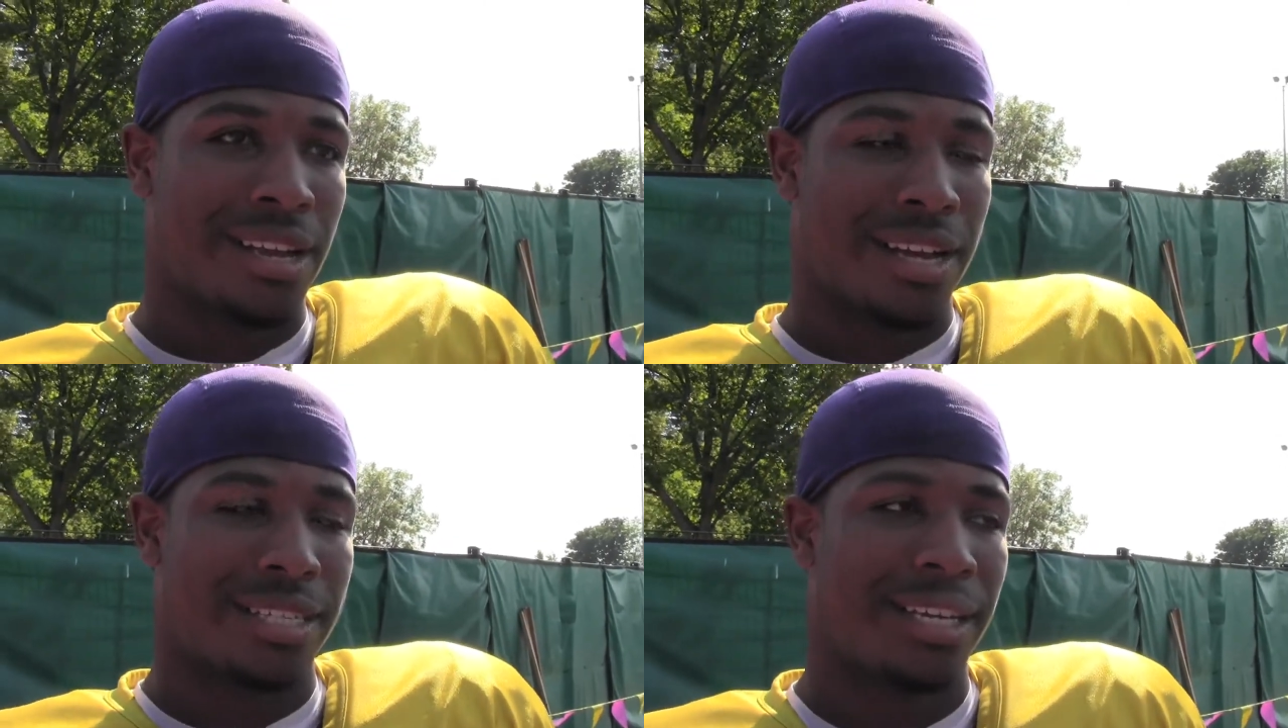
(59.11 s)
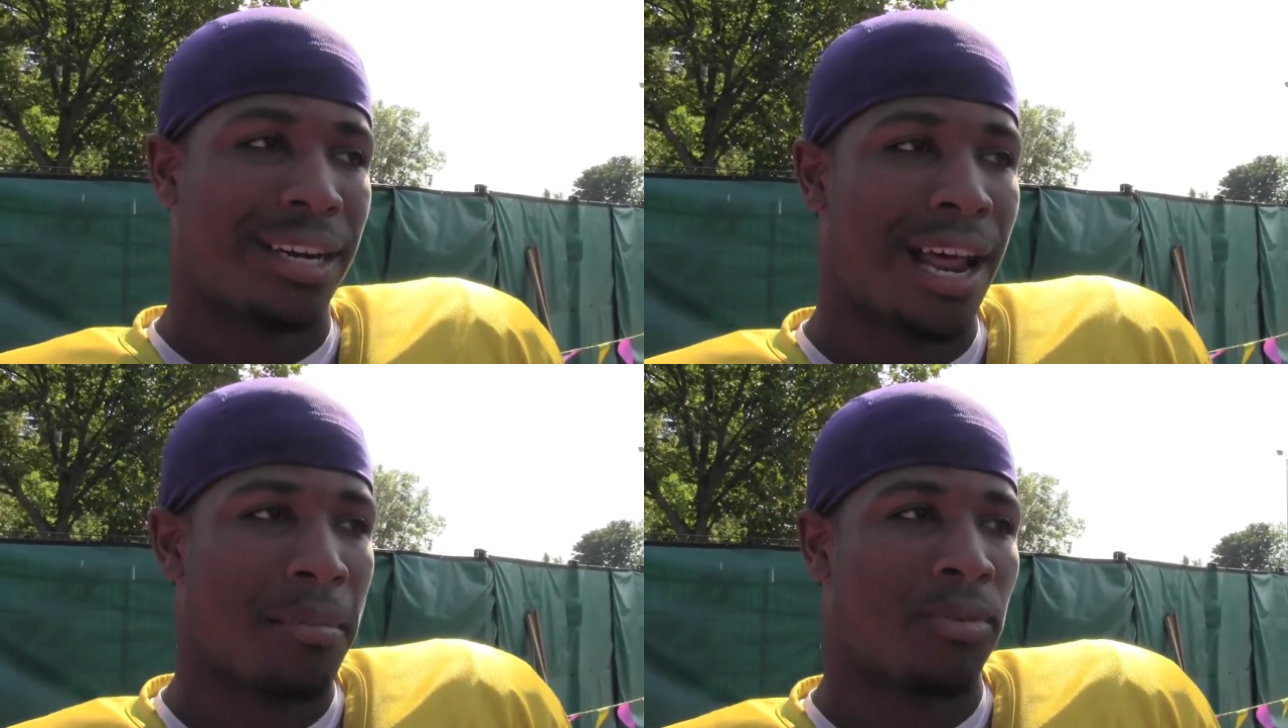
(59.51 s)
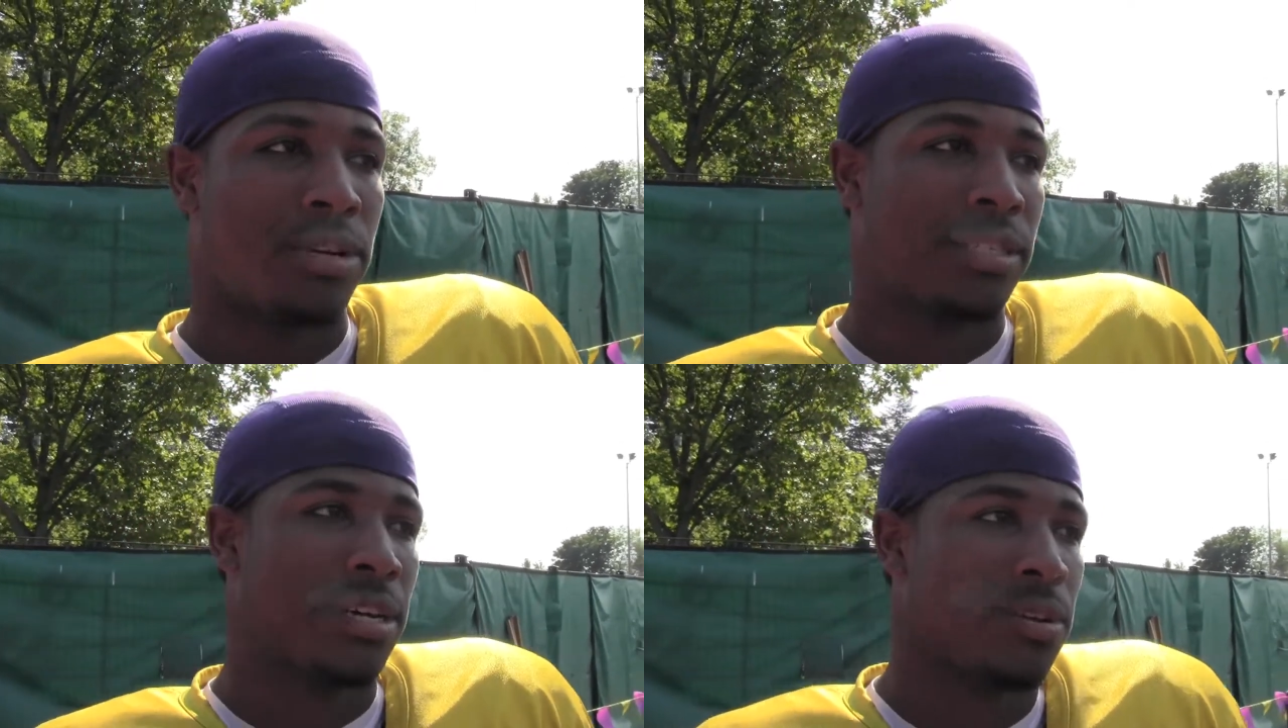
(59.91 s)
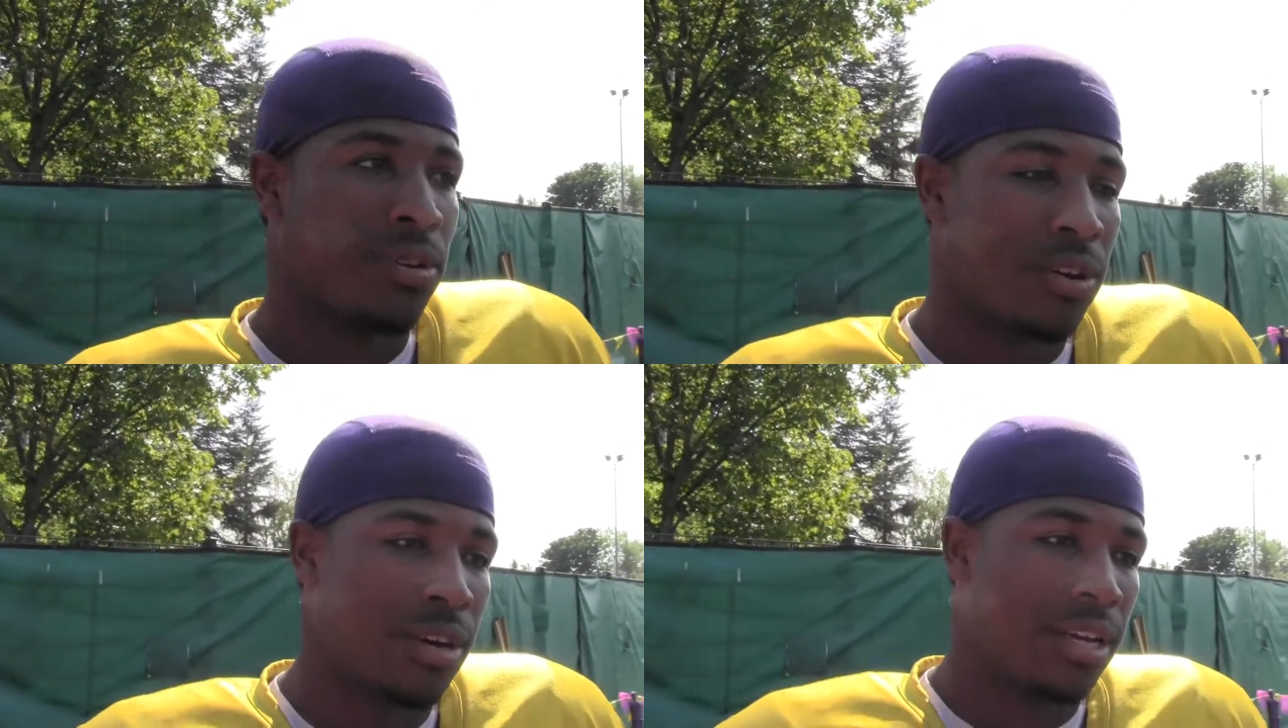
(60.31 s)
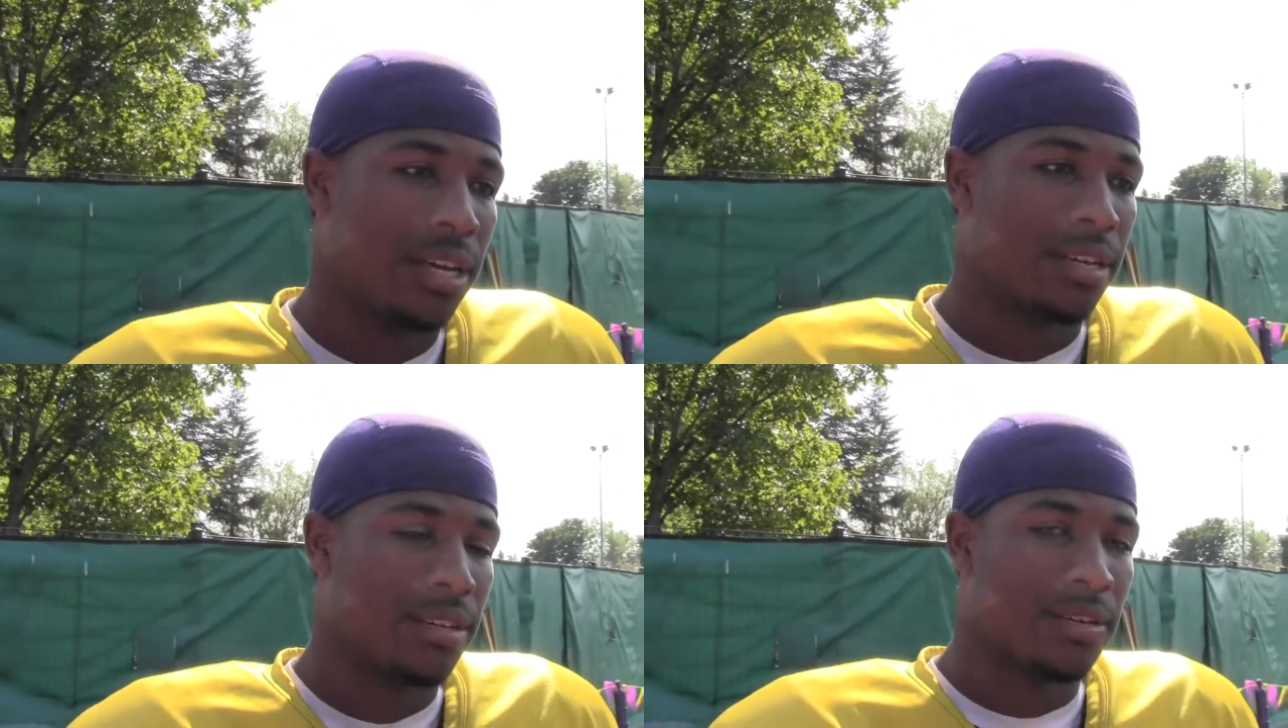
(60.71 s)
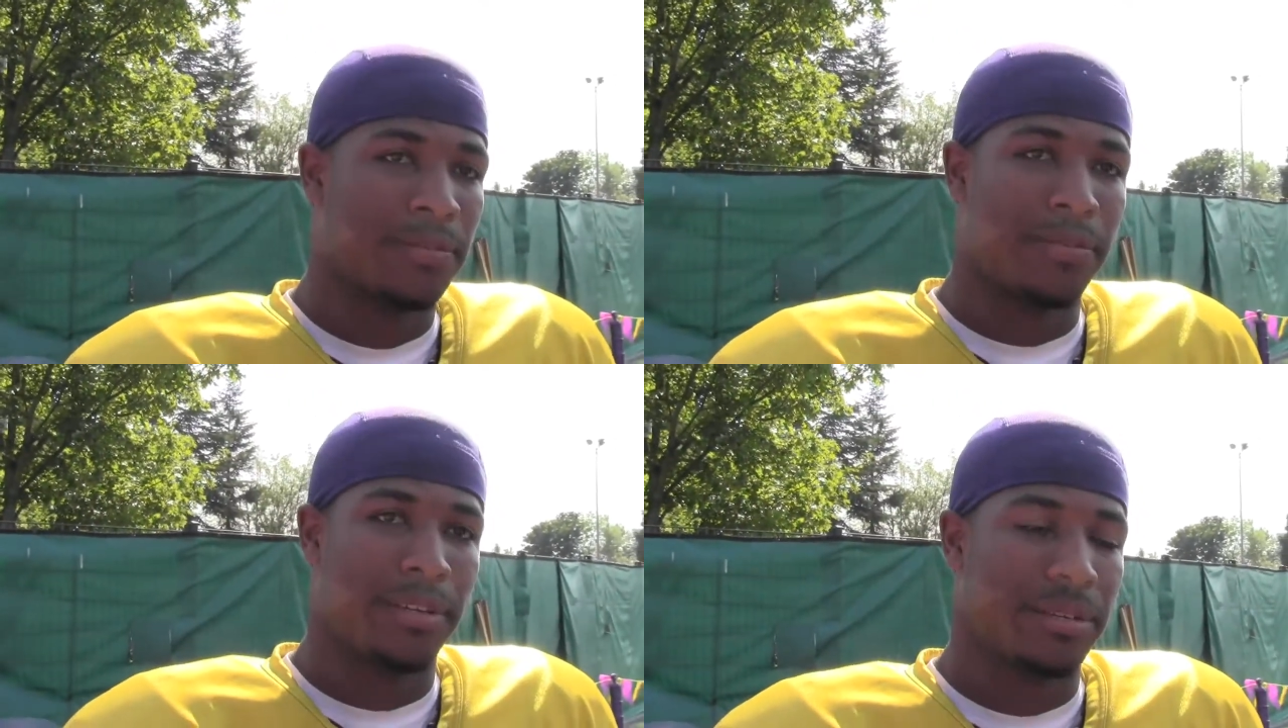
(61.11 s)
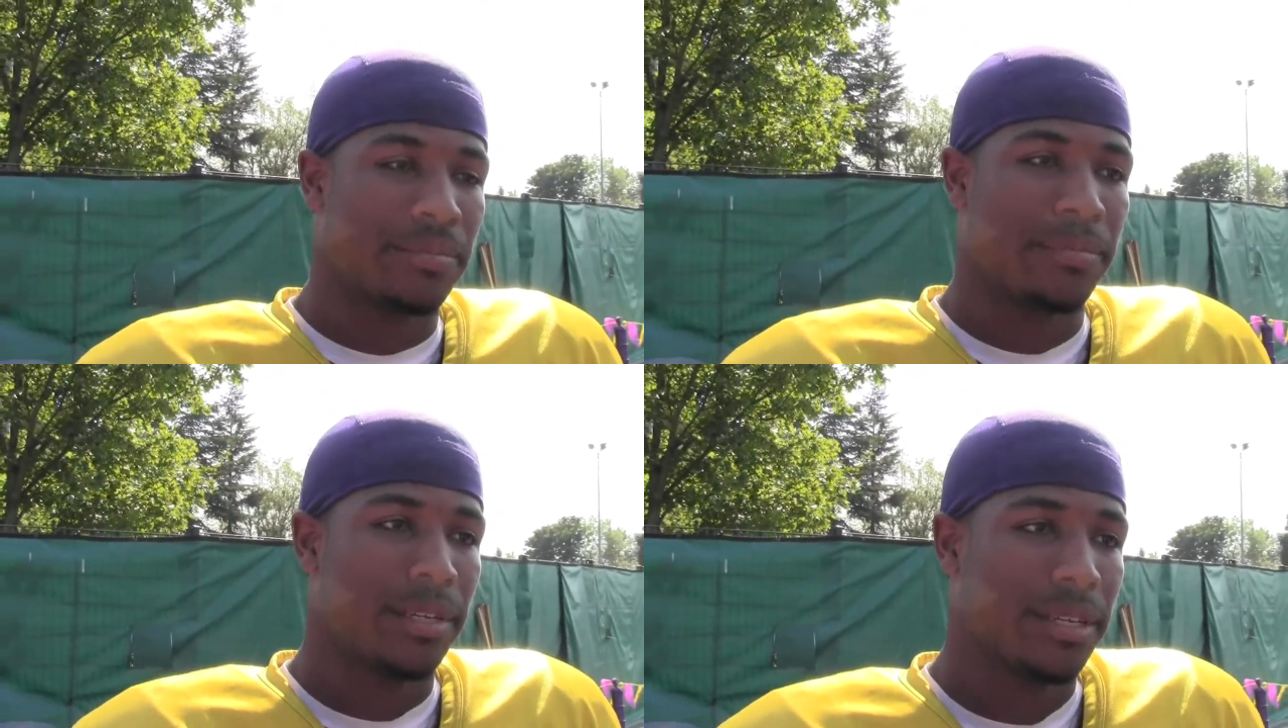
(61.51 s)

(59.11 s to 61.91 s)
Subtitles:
I've seen a lot more zone on film.